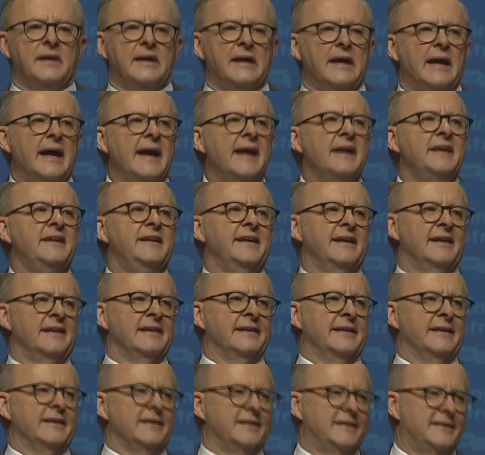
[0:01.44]
and
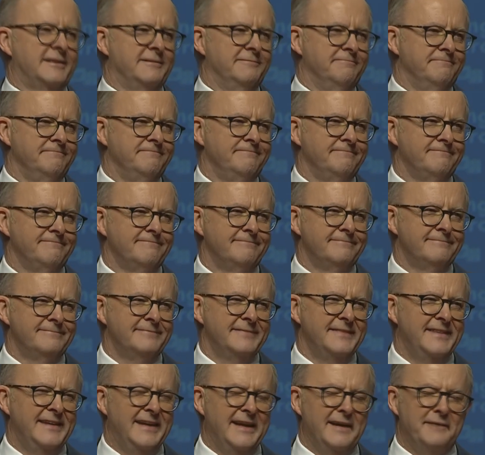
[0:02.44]
delegates.
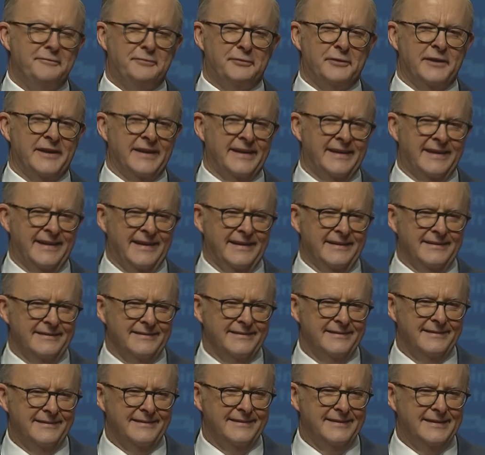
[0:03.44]
Never again
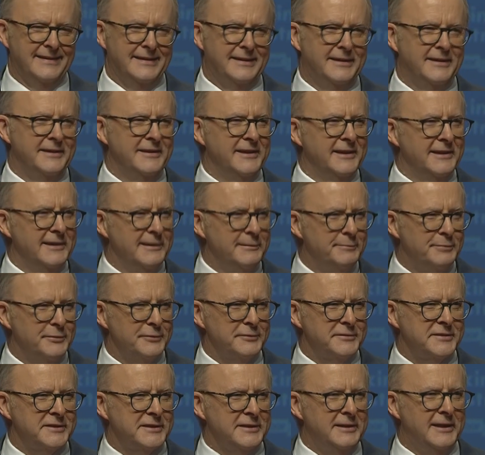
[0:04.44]
can the
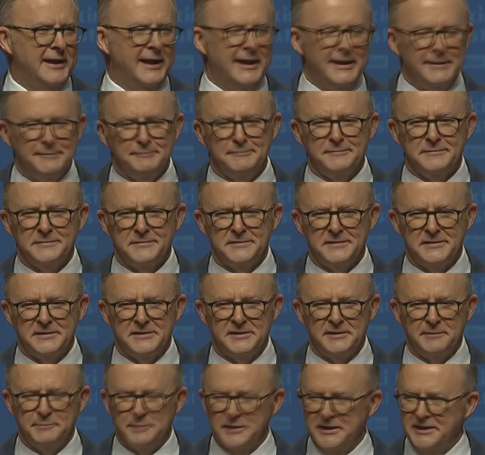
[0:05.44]
Liberals claim
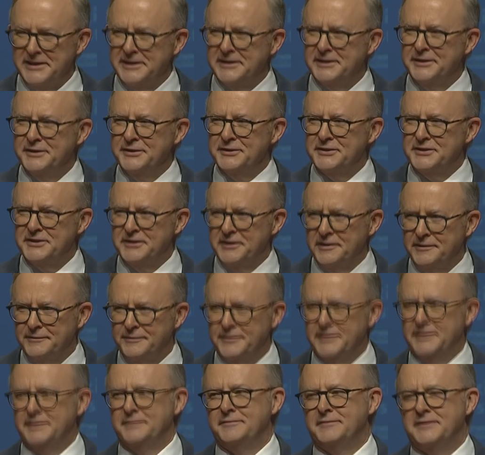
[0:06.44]
to be
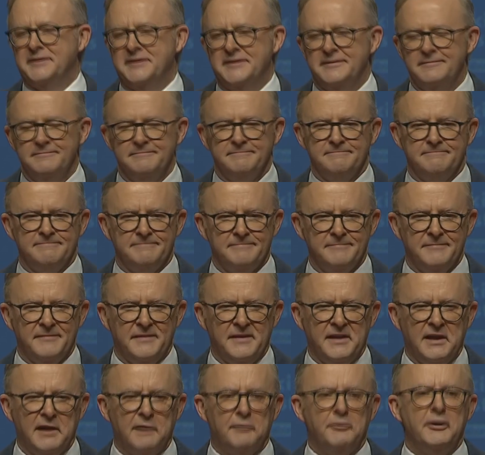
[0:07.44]
Conservatives.
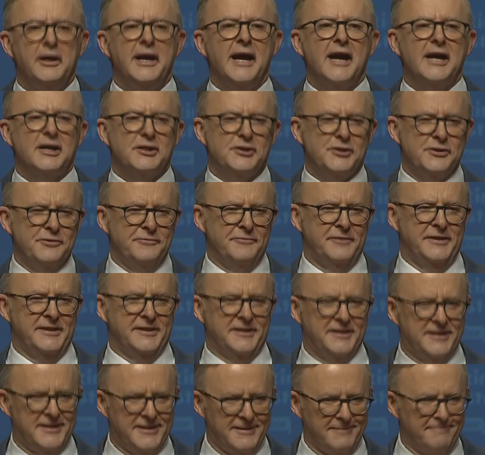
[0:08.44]
They're
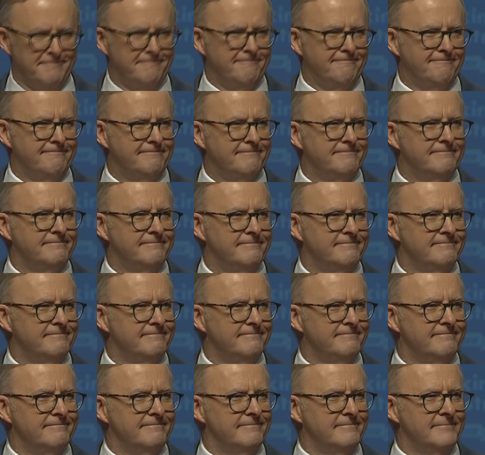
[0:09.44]
reactionaries.
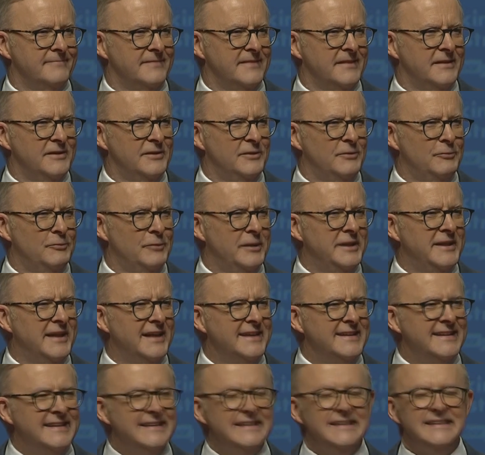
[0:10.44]
When
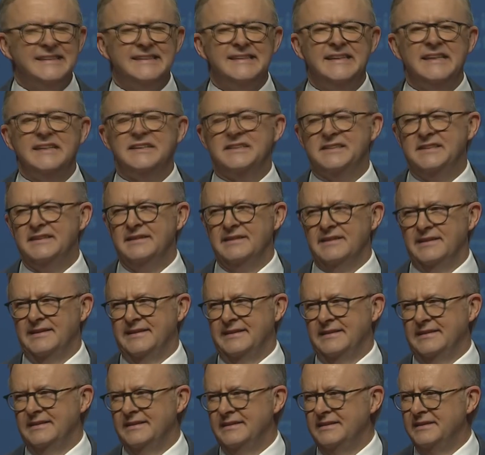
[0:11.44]
they
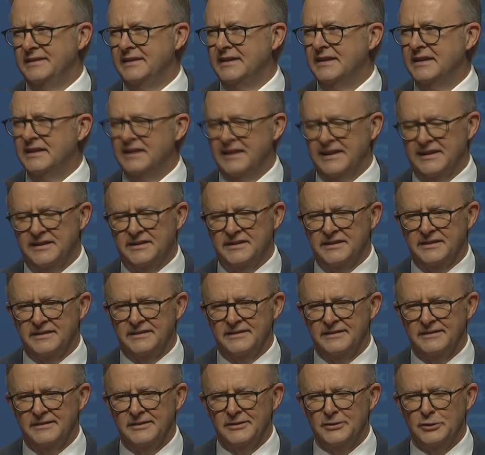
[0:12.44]
consistently neglected
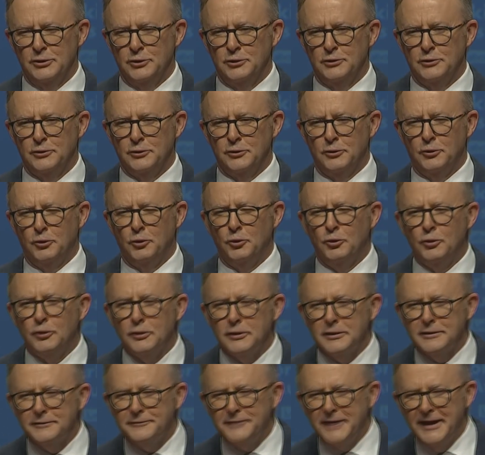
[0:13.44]

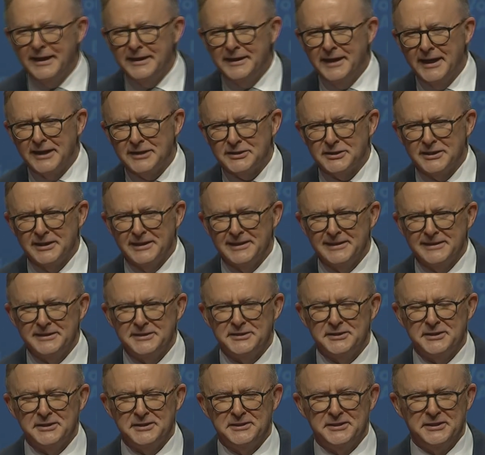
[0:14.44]
all of our national
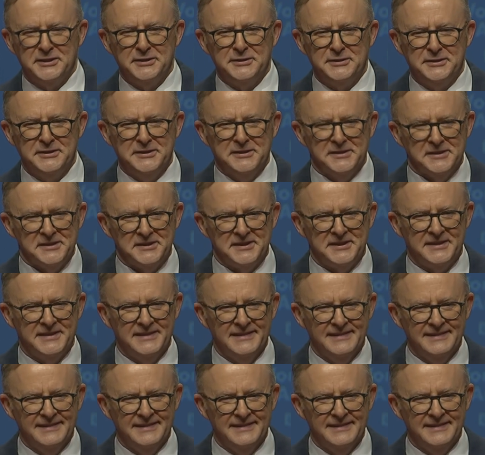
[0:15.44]
institutions,